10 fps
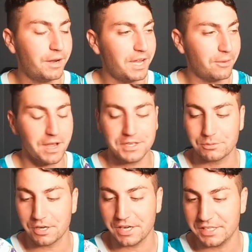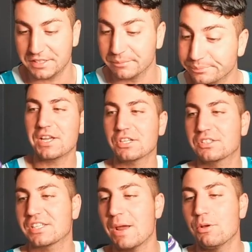but anyway, it's what it is. Okay, so
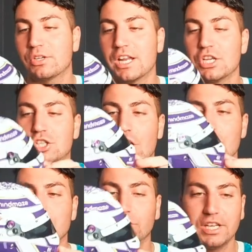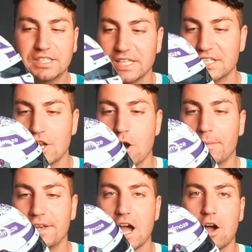today we're looking at Zhou's rookie season
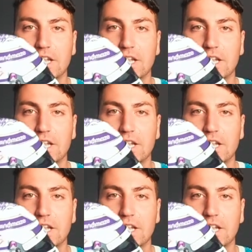helmet. Now I'll